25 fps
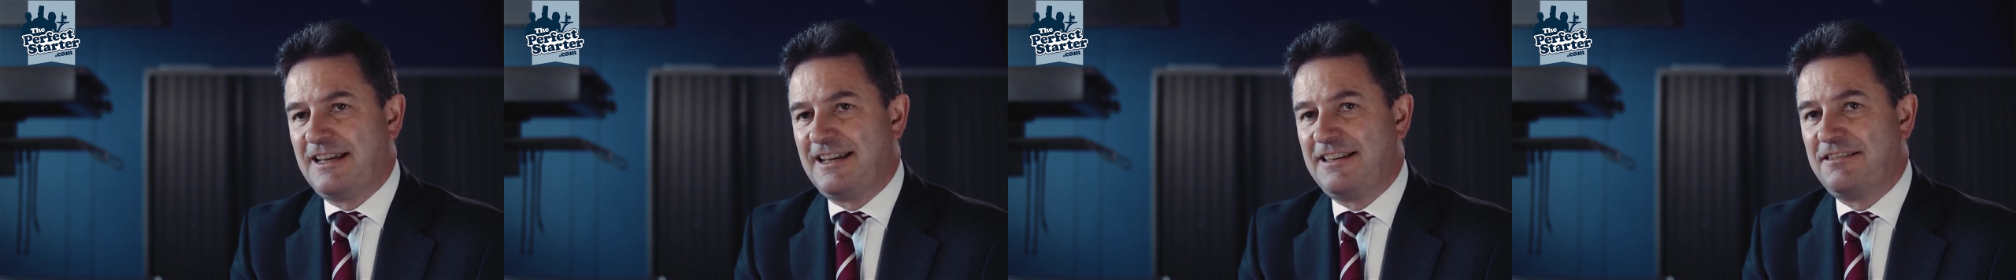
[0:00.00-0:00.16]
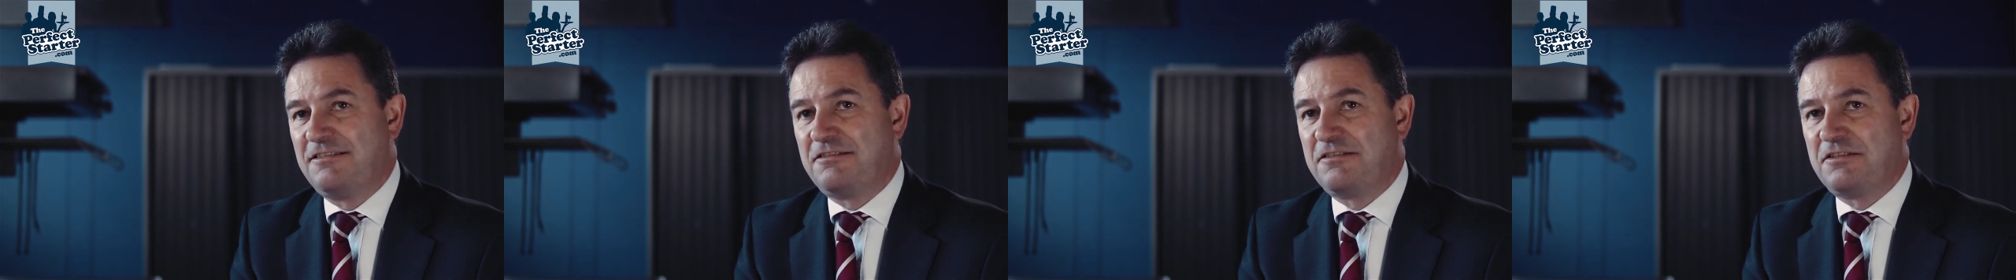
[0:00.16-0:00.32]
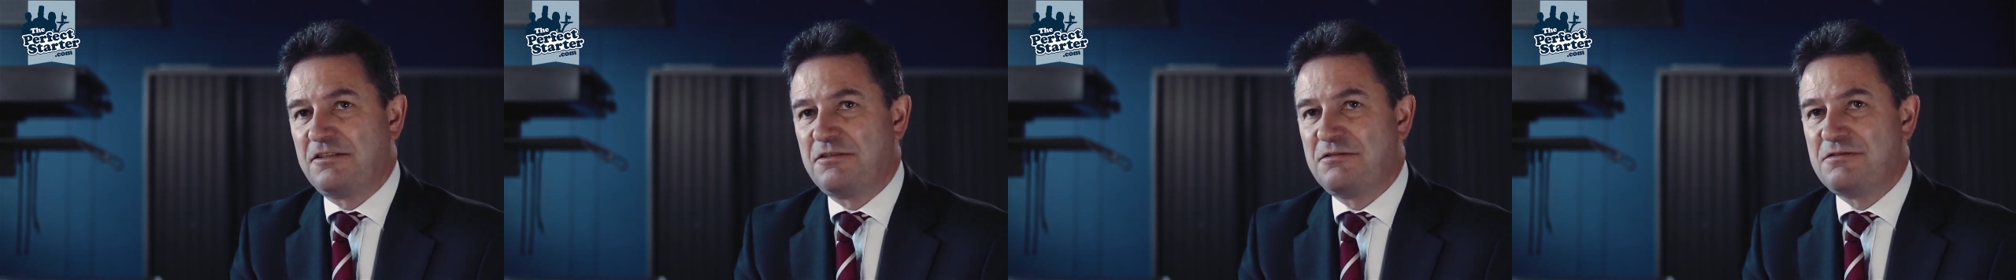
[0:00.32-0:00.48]

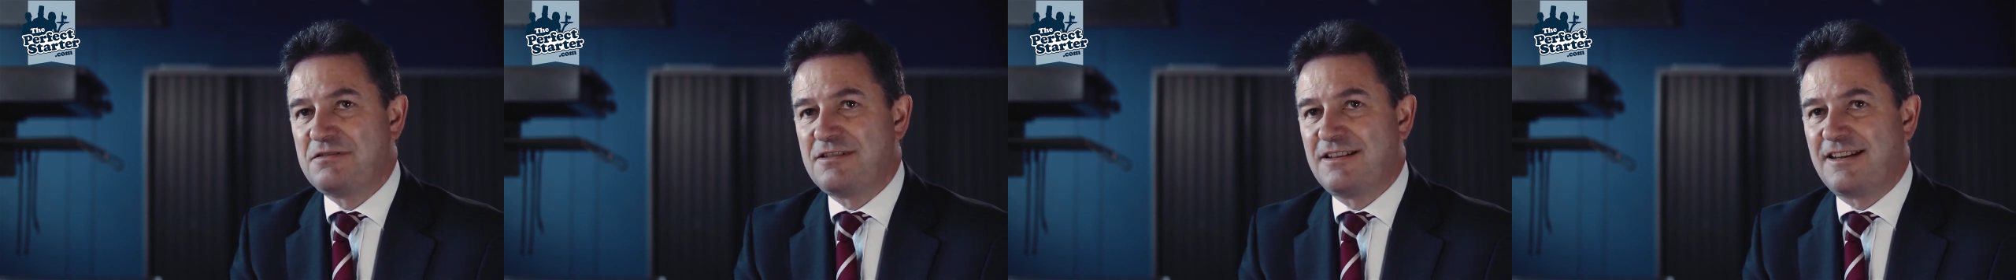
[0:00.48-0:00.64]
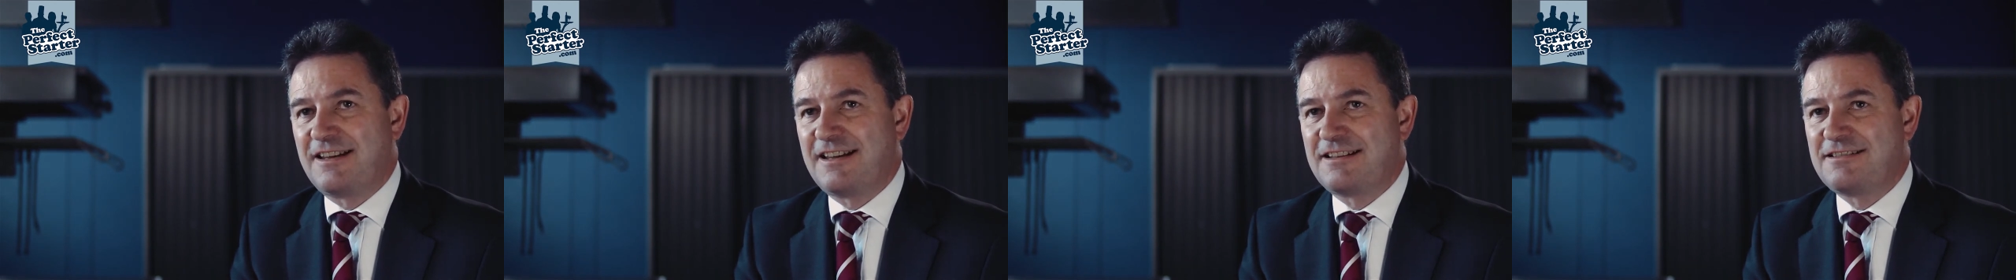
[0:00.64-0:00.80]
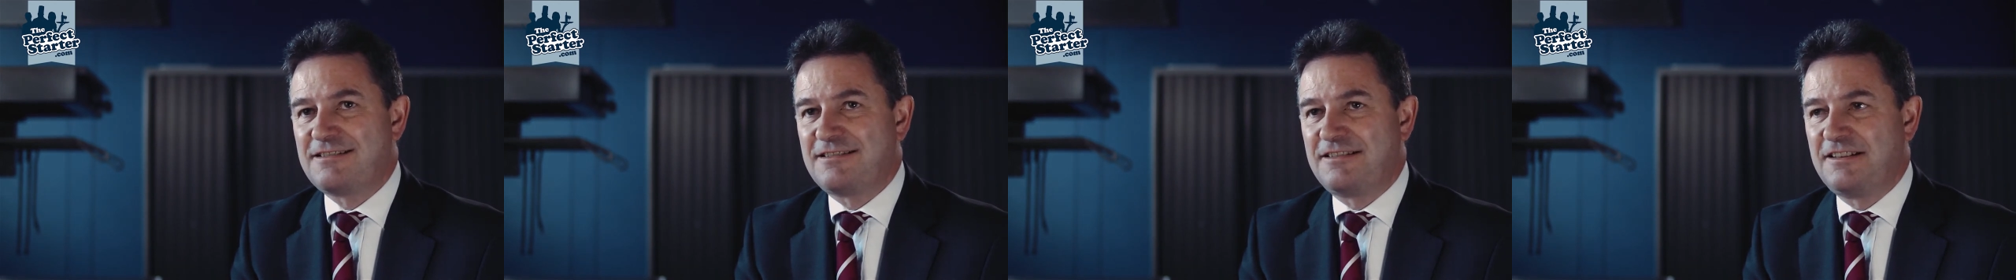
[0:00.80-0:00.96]

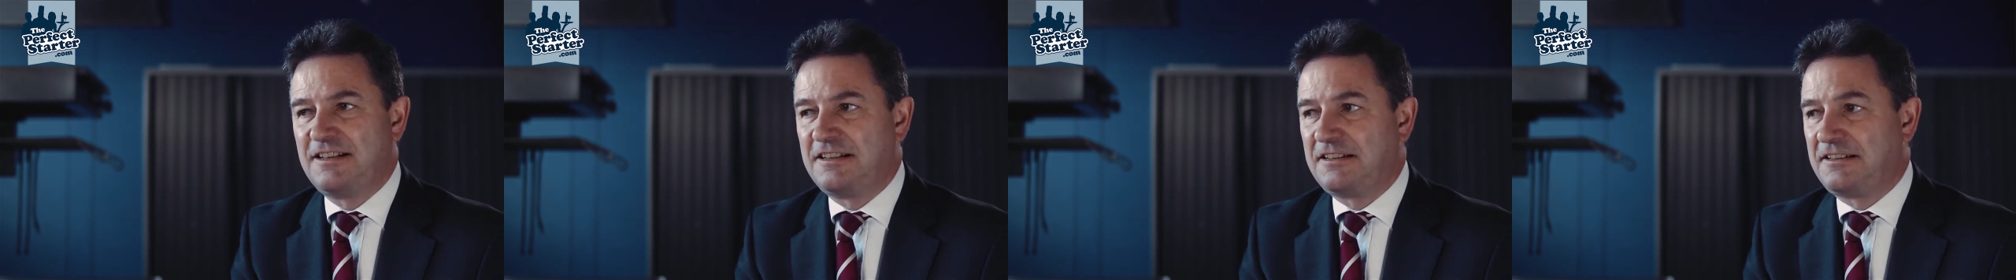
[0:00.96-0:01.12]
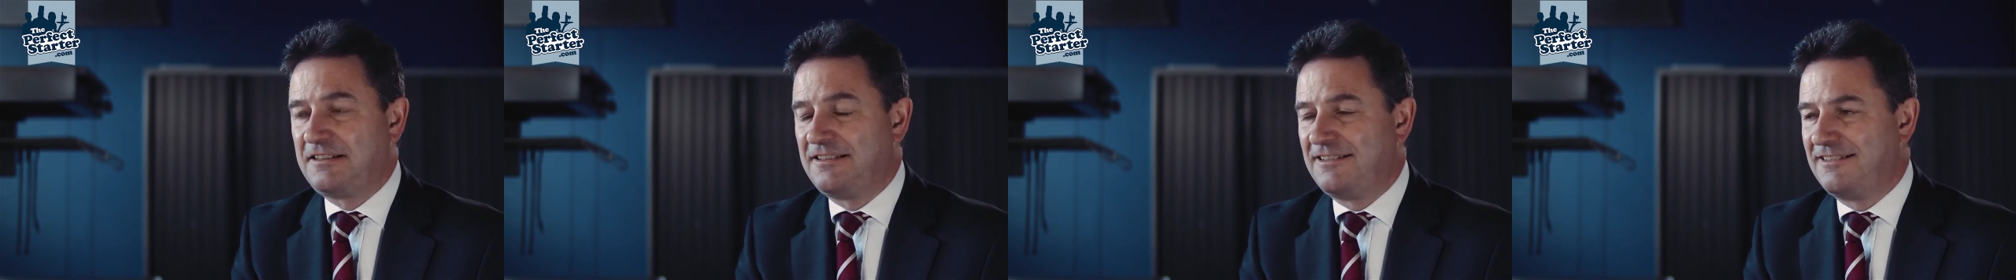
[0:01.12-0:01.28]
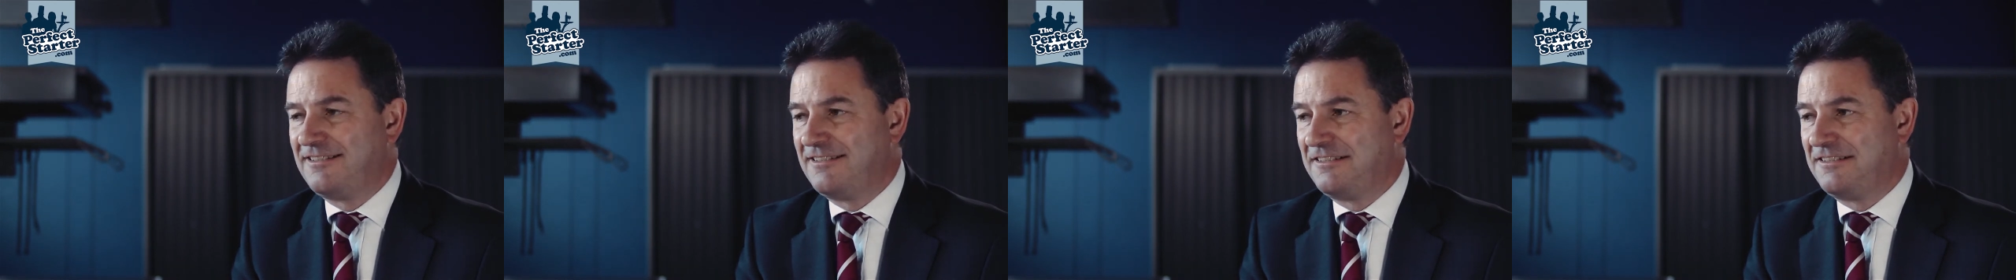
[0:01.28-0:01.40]
enthusiastic.